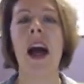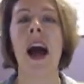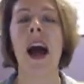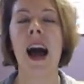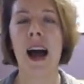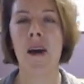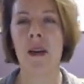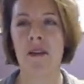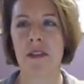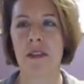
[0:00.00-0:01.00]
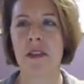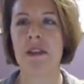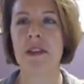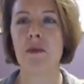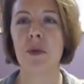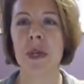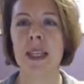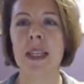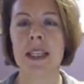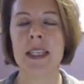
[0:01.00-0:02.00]
However, there
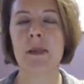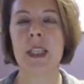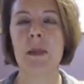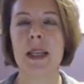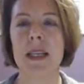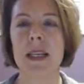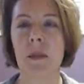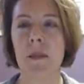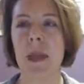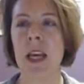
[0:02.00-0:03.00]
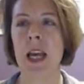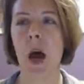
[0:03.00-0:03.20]
really seems to be something